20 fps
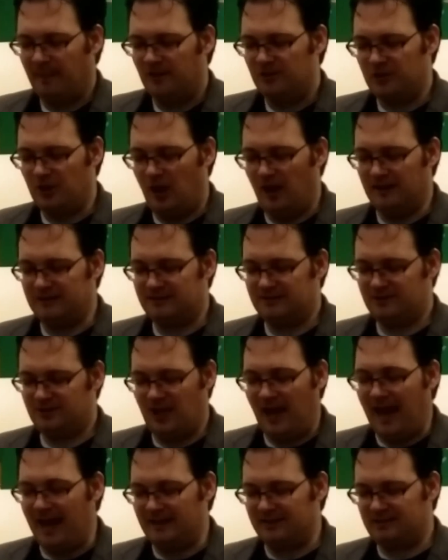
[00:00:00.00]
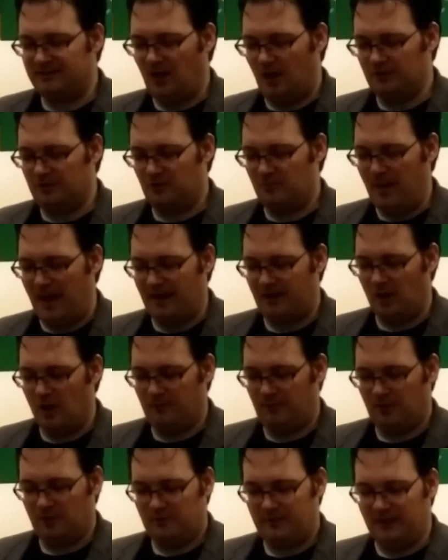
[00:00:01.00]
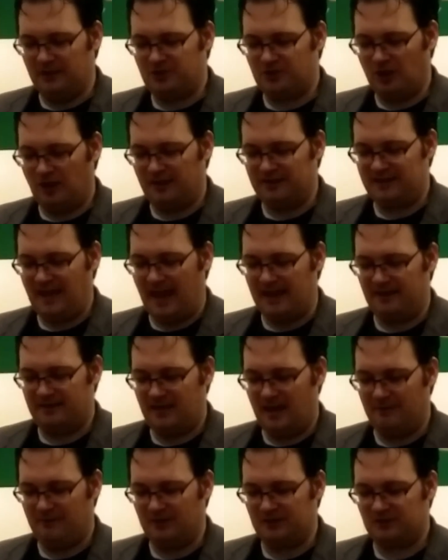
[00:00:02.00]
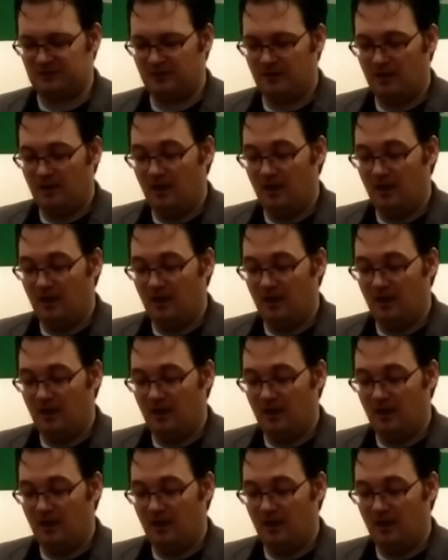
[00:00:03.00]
Chaz sauntered back over, then shook his head at Davis.